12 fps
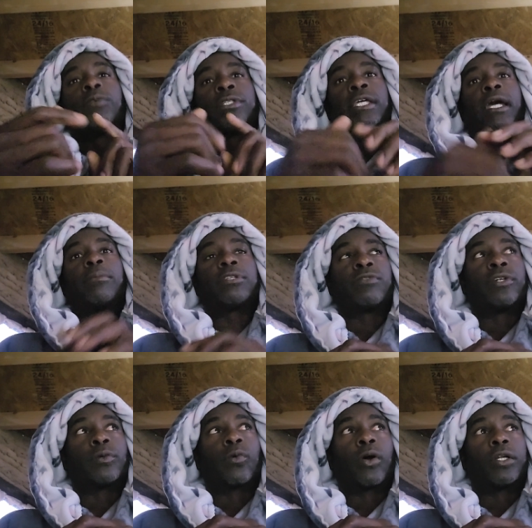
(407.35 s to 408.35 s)
with the
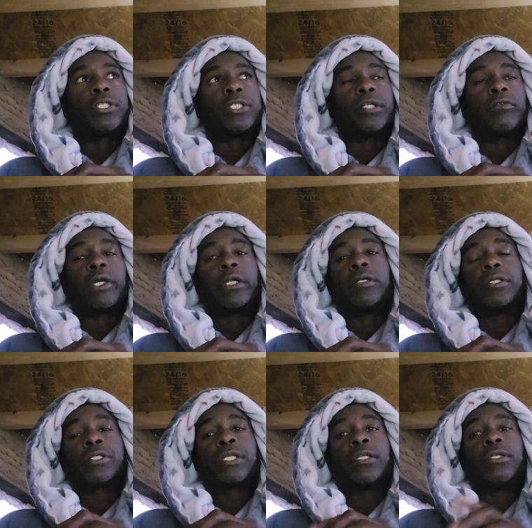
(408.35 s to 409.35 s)
atmospheric water generator
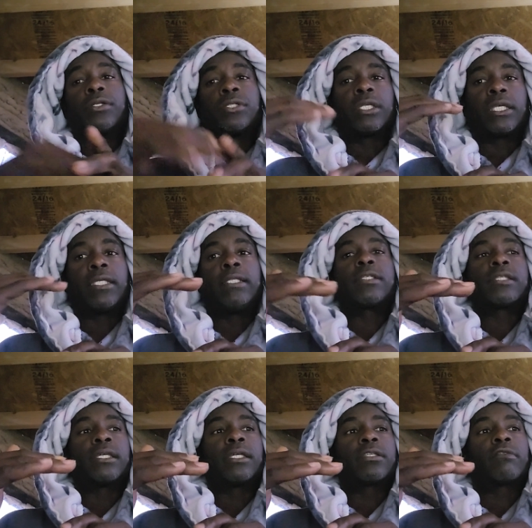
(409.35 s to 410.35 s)
instead of using heat
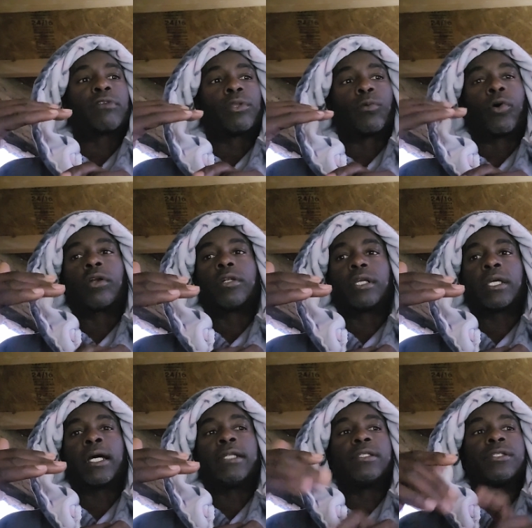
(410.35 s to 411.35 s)
sinks for the water to
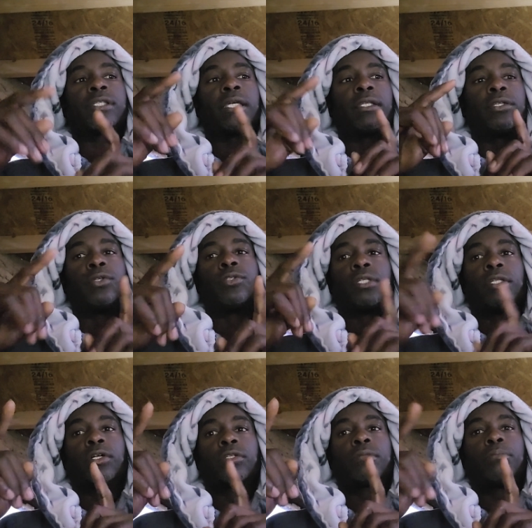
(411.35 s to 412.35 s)
condensate, using
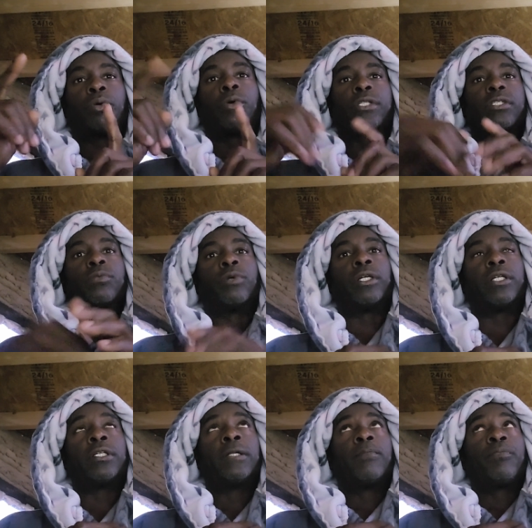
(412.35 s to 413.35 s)
those points where